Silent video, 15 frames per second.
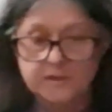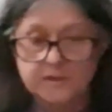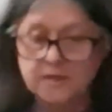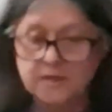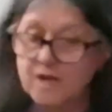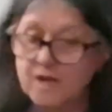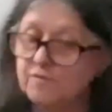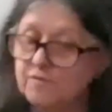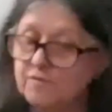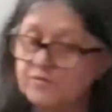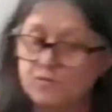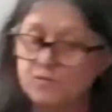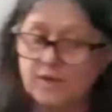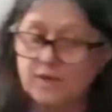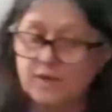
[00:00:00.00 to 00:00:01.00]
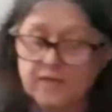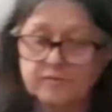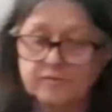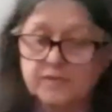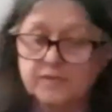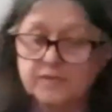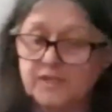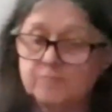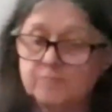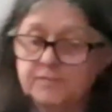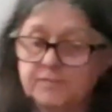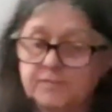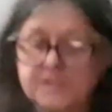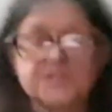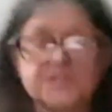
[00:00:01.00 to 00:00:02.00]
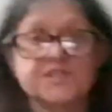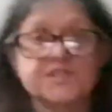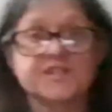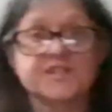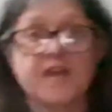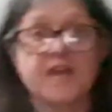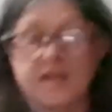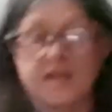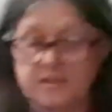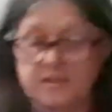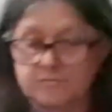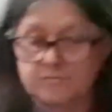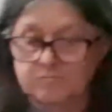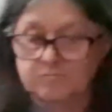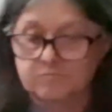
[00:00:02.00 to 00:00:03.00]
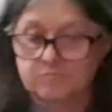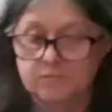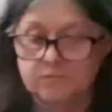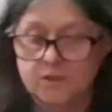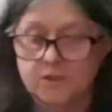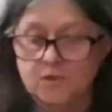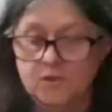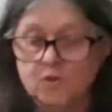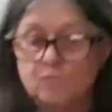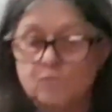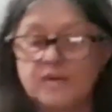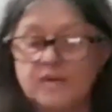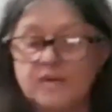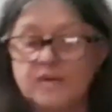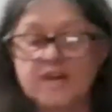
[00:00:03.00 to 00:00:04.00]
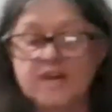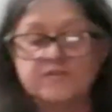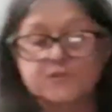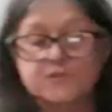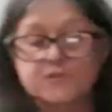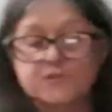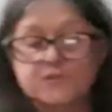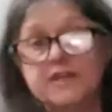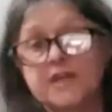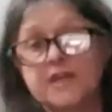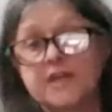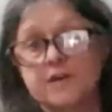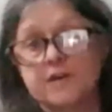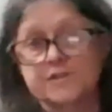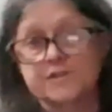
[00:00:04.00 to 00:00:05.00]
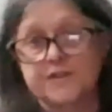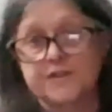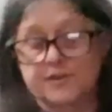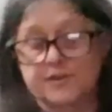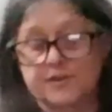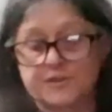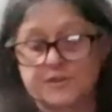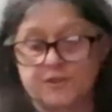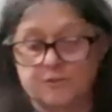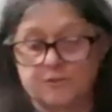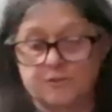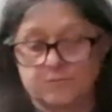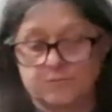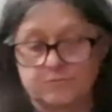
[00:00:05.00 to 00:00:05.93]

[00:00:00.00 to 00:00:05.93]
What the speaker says: Now, if you ever need a place to stay, we have a tree house there too.